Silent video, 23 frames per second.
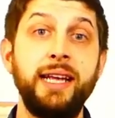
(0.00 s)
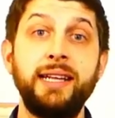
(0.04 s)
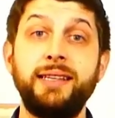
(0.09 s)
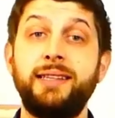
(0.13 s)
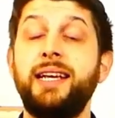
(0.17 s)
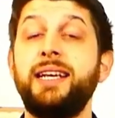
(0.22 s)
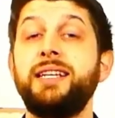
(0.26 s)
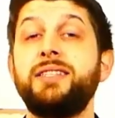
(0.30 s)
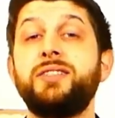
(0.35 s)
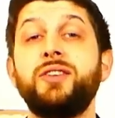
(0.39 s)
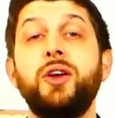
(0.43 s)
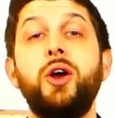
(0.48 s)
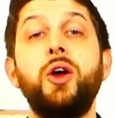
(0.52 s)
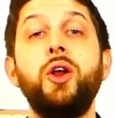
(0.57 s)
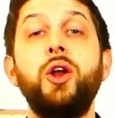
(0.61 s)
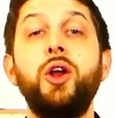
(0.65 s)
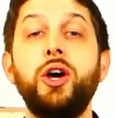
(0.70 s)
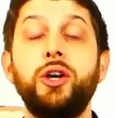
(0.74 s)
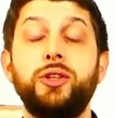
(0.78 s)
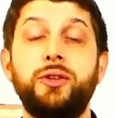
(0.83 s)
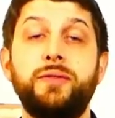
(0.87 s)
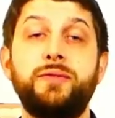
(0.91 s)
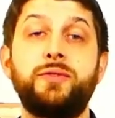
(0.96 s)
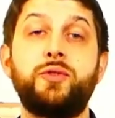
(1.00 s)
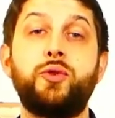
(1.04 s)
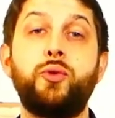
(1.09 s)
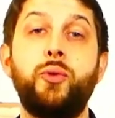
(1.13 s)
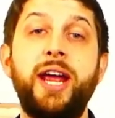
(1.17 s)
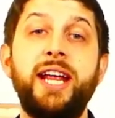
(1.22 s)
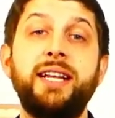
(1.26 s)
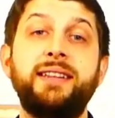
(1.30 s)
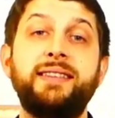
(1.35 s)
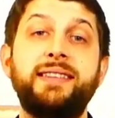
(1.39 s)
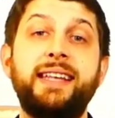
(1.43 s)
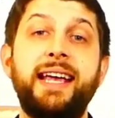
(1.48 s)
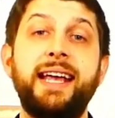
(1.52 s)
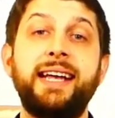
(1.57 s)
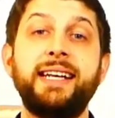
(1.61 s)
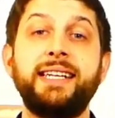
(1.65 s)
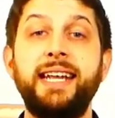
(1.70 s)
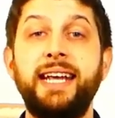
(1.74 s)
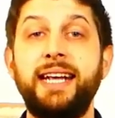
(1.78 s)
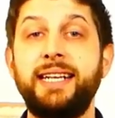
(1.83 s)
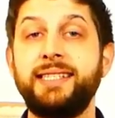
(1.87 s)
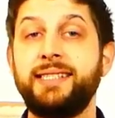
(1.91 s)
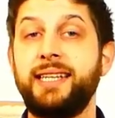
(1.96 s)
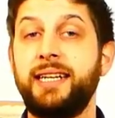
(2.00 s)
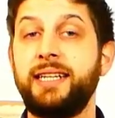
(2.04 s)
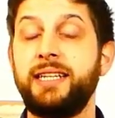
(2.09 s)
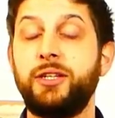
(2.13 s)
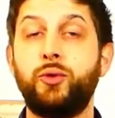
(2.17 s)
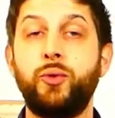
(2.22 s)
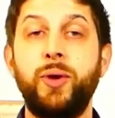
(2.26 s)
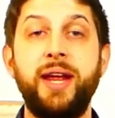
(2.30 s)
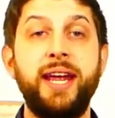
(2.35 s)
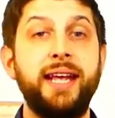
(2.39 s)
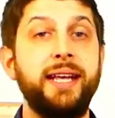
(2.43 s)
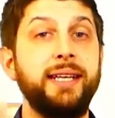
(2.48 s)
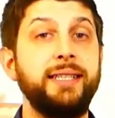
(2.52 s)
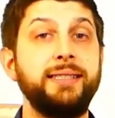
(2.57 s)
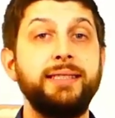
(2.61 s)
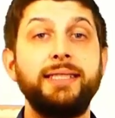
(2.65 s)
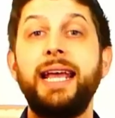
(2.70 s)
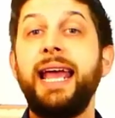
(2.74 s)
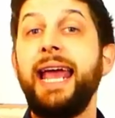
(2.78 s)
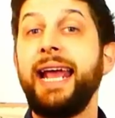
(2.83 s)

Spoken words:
There is a lot of great techniques and great